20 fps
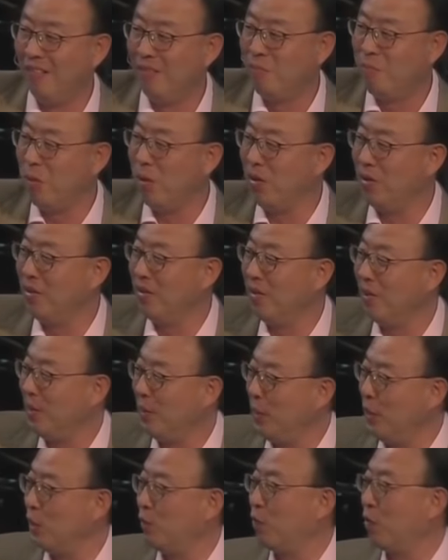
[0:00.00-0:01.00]
but
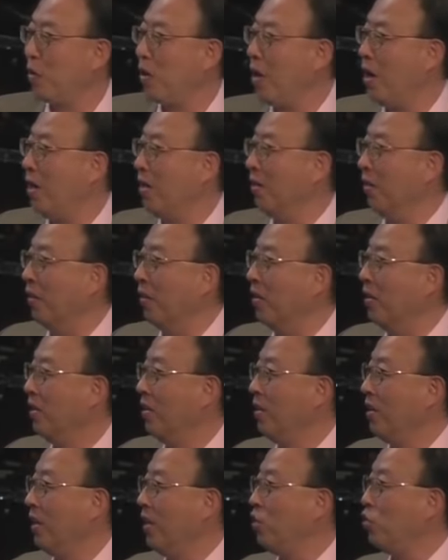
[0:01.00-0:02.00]
he's forgotten.
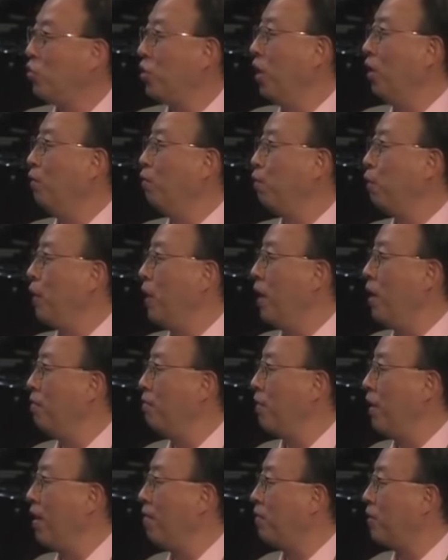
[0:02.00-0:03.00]
His shelf
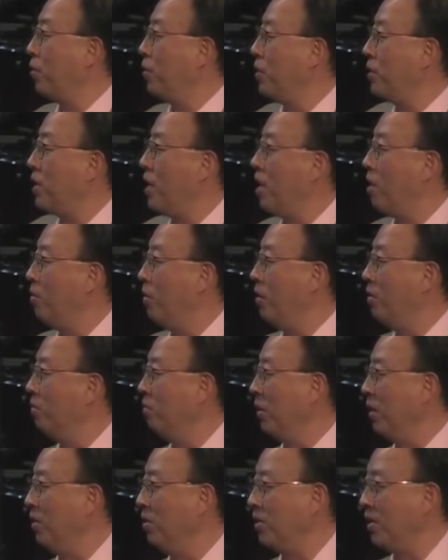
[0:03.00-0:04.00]
life after retirement
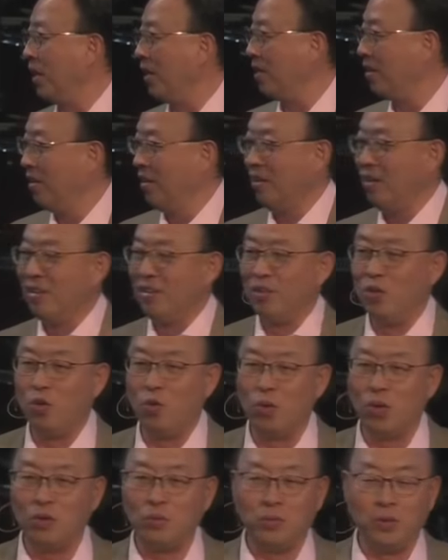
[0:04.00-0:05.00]
means like no
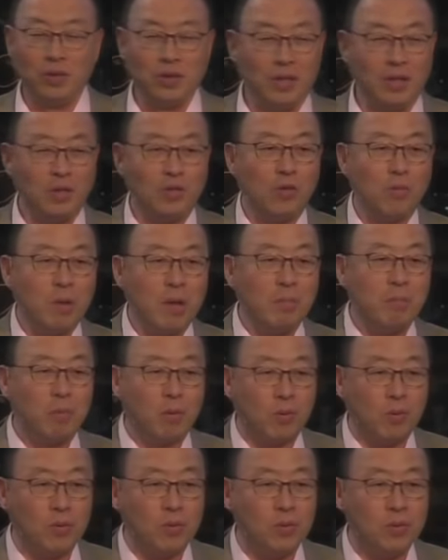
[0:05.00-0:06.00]
one really
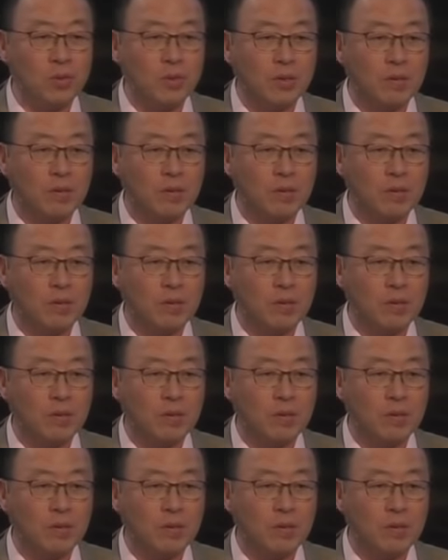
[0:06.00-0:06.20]
remembers.